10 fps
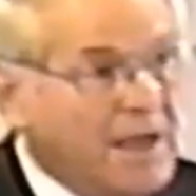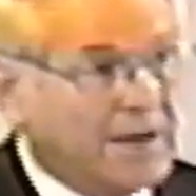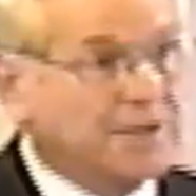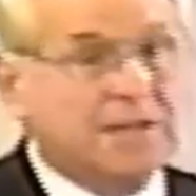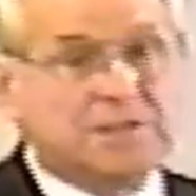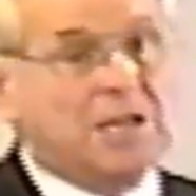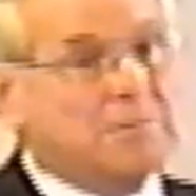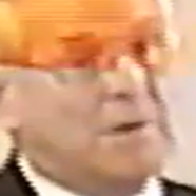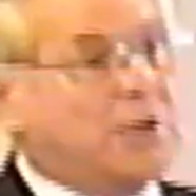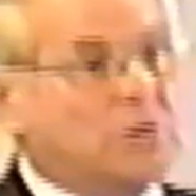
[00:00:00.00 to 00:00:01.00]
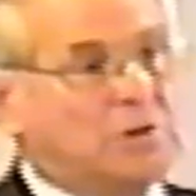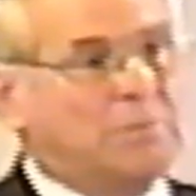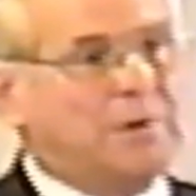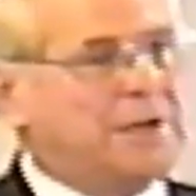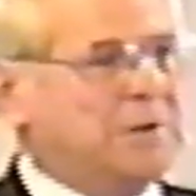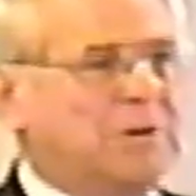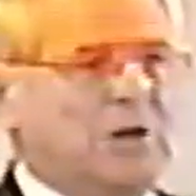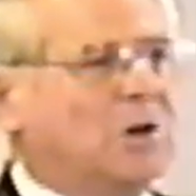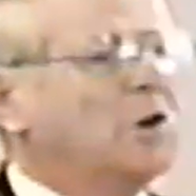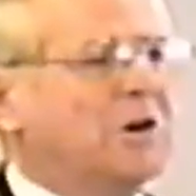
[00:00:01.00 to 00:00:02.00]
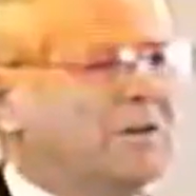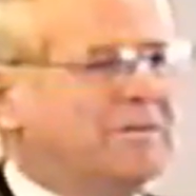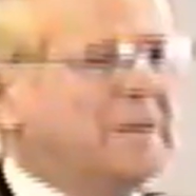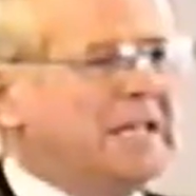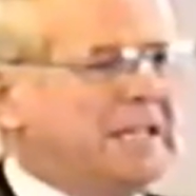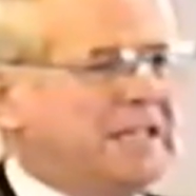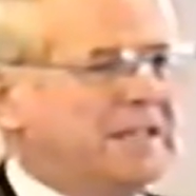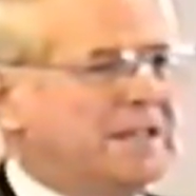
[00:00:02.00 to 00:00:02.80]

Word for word: and yet take my yoke upon you and learn of me.